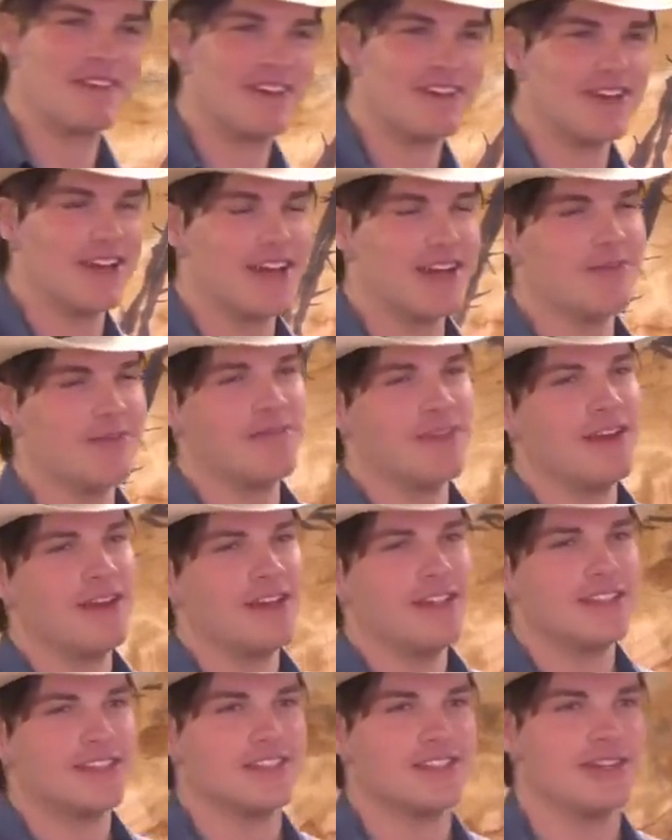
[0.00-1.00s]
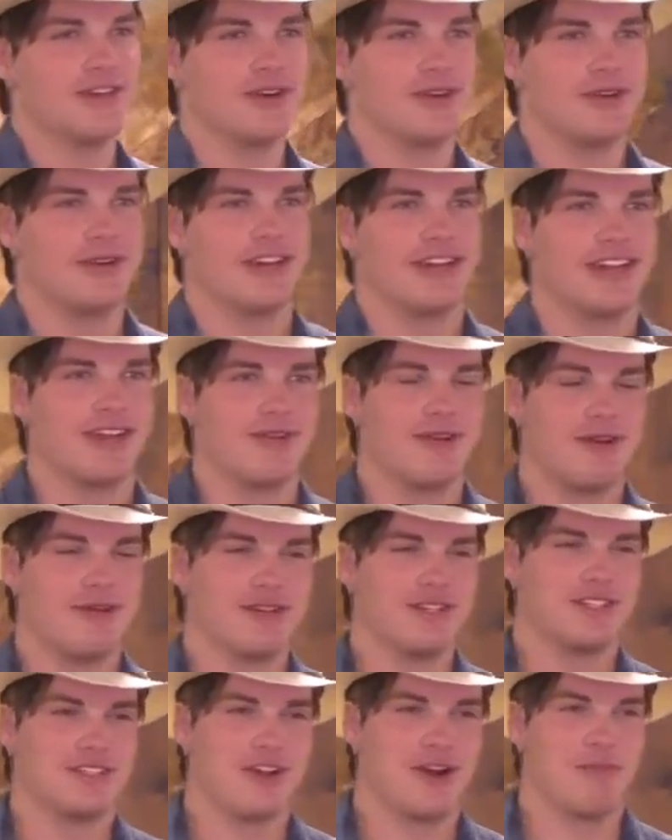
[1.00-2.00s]
Okay. So anyway,
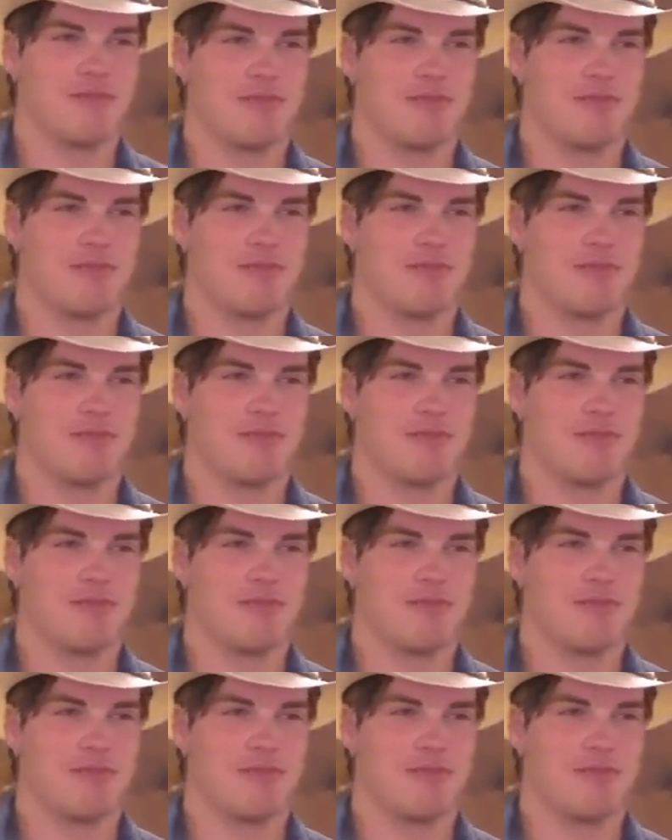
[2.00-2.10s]
we start